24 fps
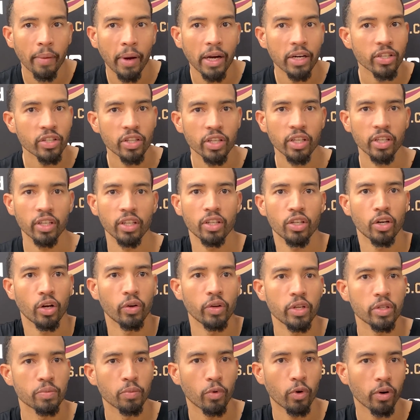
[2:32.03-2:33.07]
I just think, you know,
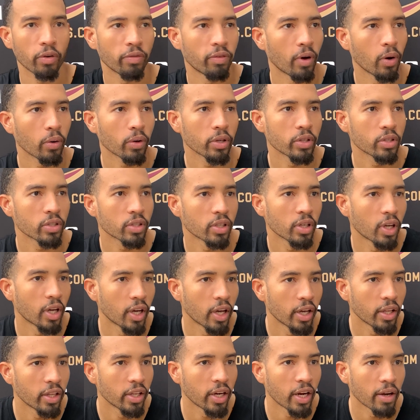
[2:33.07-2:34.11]
he's more focused
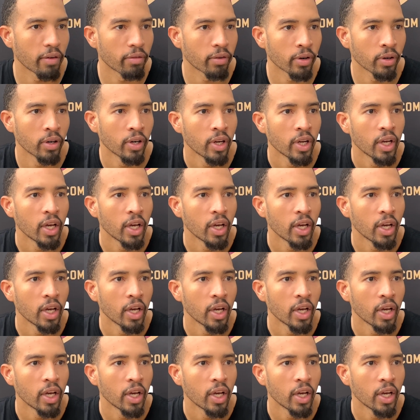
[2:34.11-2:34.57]
than ever.